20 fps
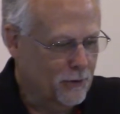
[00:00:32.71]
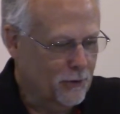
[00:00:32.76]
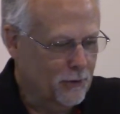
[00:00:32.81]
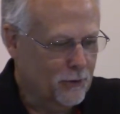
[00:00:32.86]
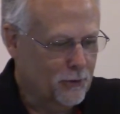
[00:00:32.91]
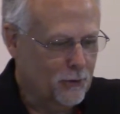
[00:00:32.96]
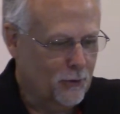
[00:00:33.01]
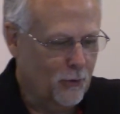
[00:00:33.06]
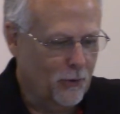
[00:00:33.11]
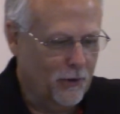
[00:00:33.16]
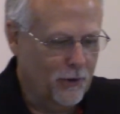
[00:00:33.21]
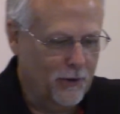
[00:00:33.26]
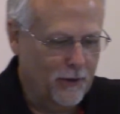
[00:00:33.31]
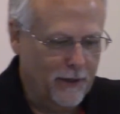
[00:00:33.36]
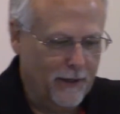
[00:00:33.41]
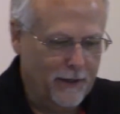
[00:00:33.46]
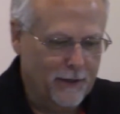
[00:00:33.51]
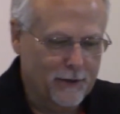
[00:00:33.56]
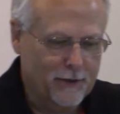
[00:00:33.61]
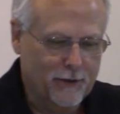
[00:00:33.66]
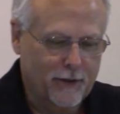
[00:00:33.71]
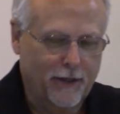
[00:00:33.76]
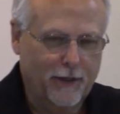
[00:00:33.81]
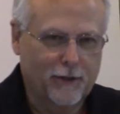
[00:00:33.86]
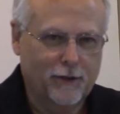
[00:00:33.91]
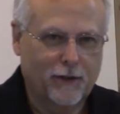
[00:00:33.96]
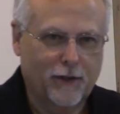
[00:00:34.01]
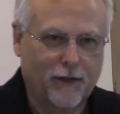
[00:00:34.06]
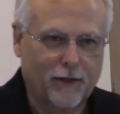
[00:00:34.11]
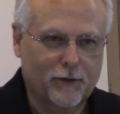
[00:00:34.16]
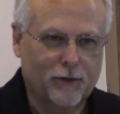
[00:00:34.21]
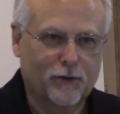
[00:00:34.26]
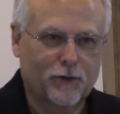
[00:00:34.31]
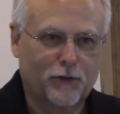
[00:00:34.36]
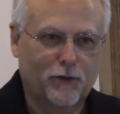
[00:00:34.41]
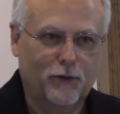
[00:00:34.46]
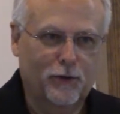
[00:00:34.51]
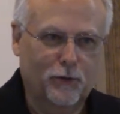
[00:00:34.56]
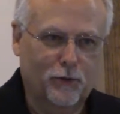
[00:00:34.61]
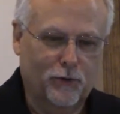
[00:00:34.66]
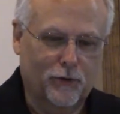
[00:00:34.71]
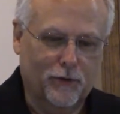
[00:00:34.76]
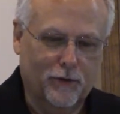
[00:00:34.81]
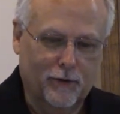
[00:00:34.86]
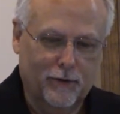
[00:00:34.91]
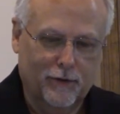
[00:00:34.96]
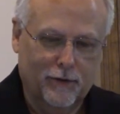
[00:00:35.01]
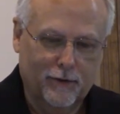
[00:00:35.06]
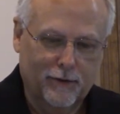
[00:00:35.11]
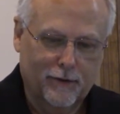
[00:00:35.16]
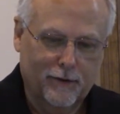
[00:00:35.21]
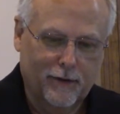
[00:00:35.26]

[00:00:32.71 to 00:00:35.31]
to destroy the United States Constitution